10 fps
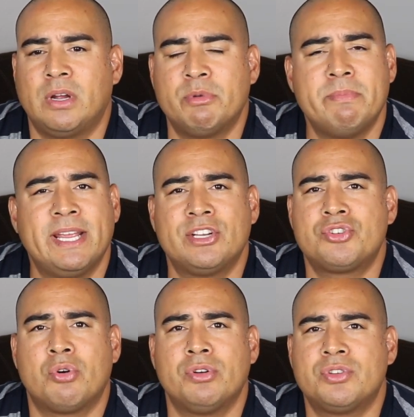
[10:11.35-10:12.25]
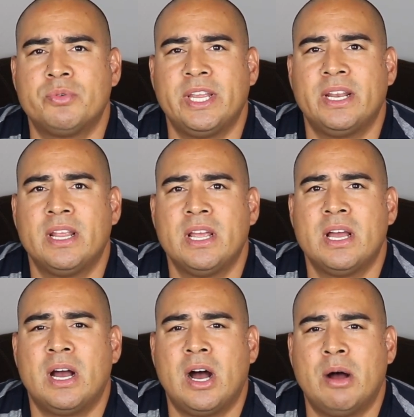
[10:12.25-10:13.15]
I'm gonna make it short and sweet.
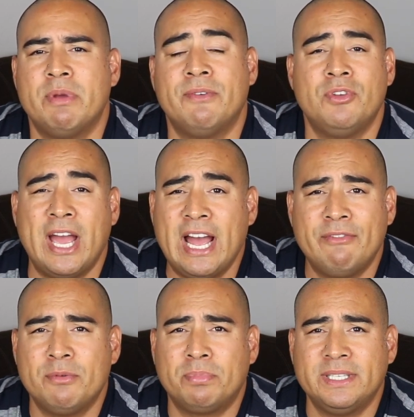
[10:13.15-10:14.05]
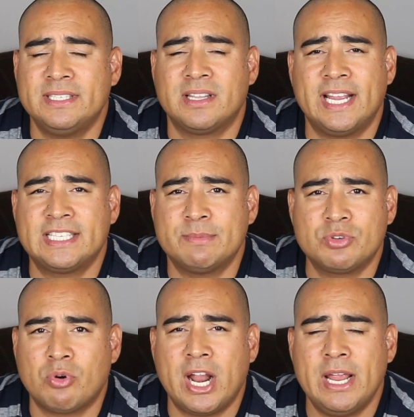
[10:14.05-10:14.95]
If you haven't, please like,
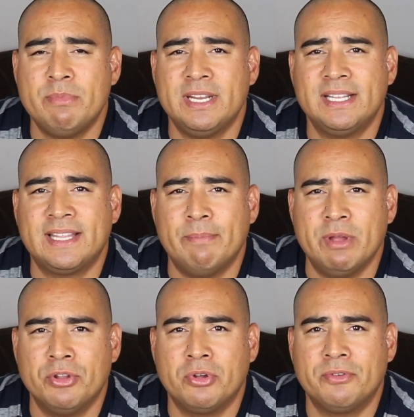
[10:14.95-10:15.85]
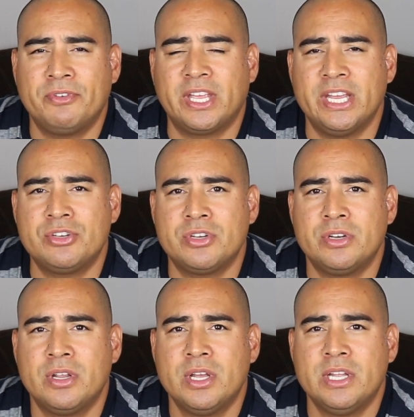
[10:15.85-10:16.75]
subscribe, and hit that bell notification.
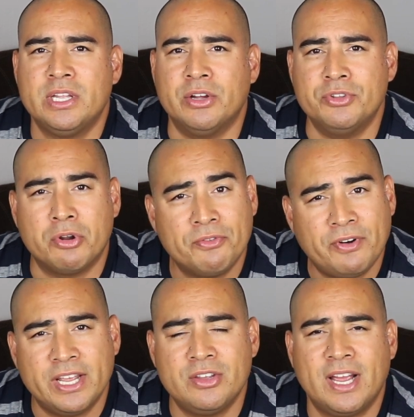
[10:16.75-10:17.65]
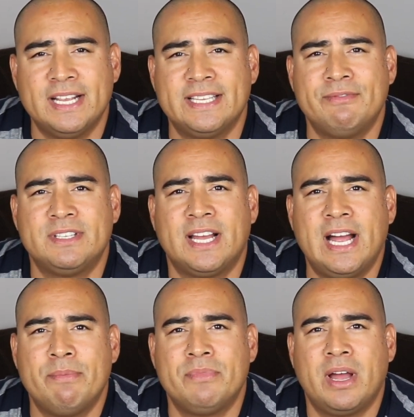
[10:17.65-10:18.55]
It'll notify you guys every
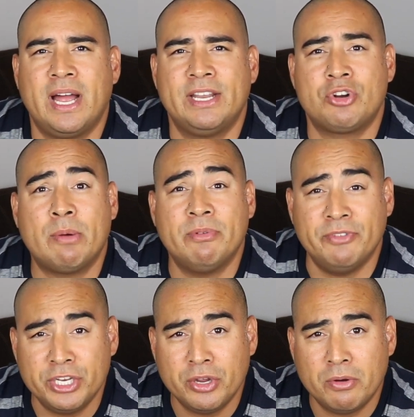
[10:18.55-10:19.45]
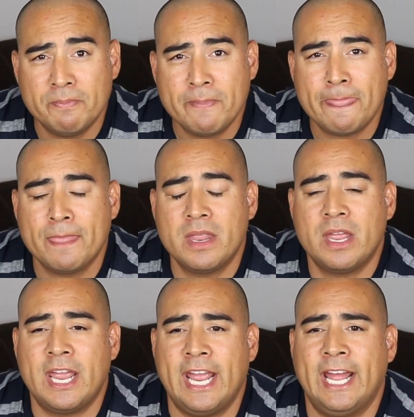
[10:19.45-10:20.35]
time I drop a video.
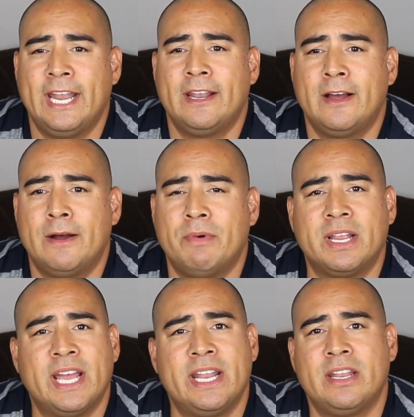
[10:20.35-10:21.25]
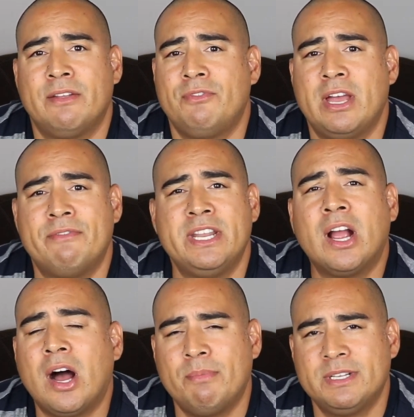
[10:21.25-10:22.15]
And again, if you have any
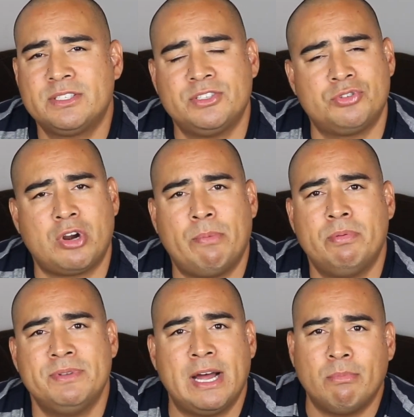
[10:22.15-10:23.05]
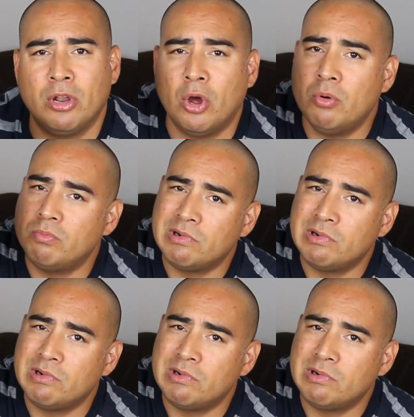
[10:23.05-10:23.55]
comments, just drop them down below.